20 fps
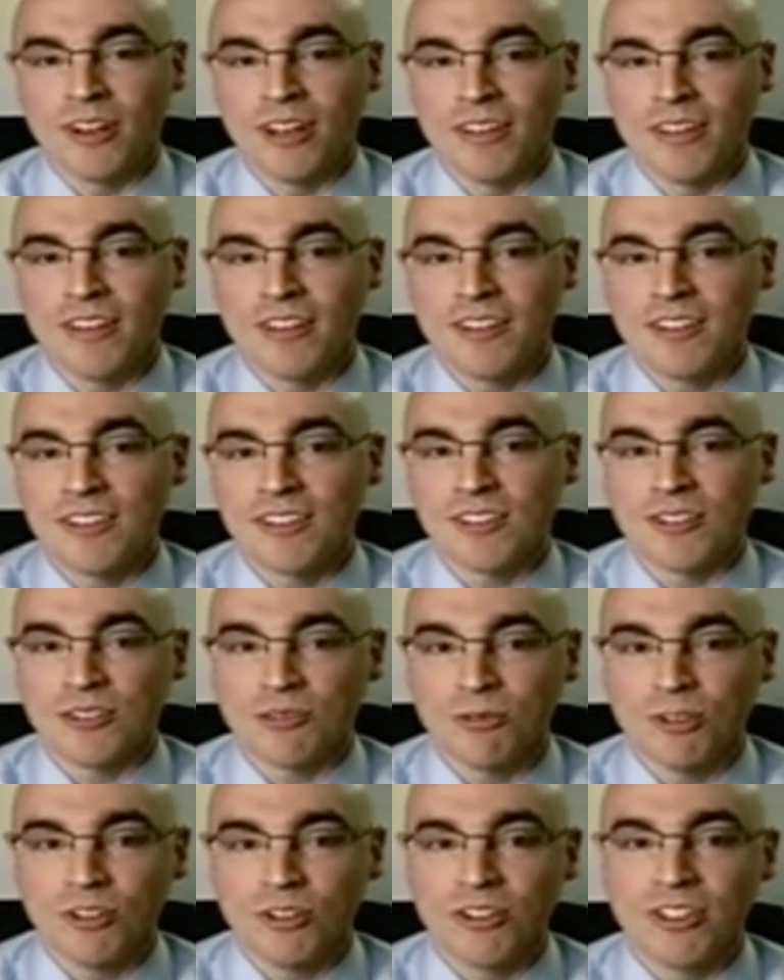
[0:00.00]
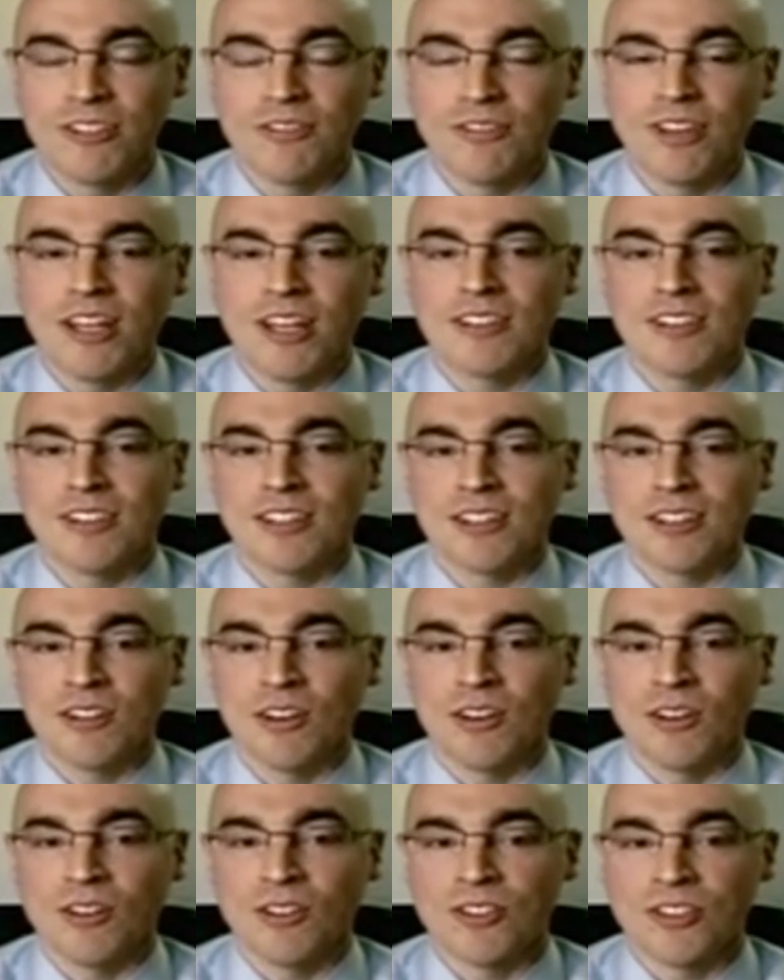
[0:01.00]
And this is a really advanced
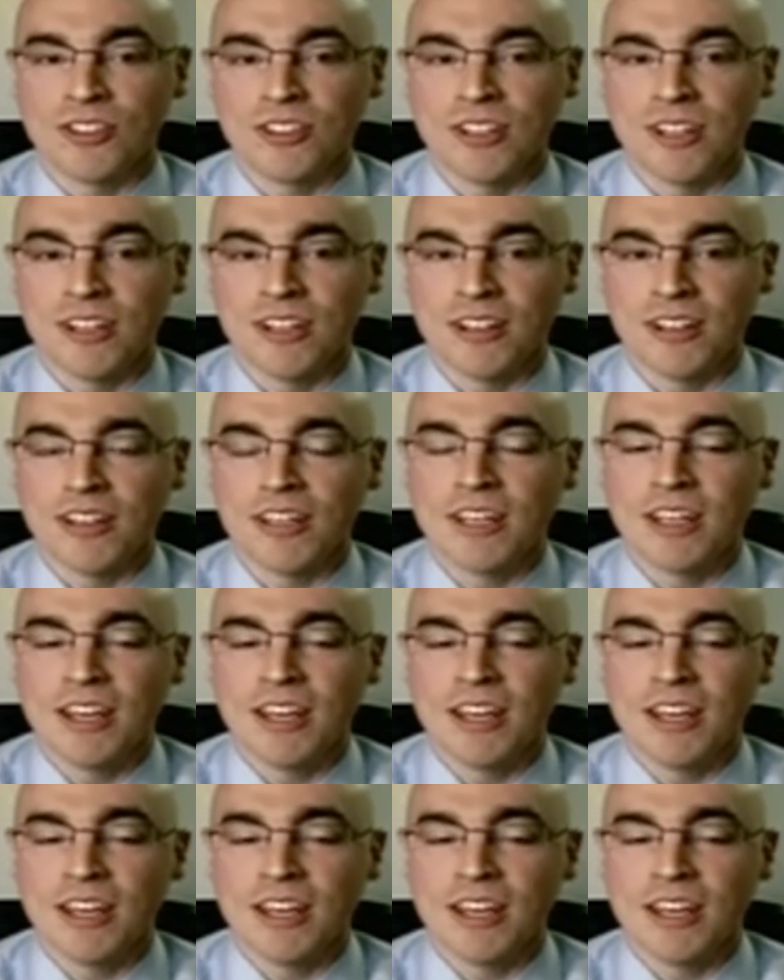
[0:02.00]
technology that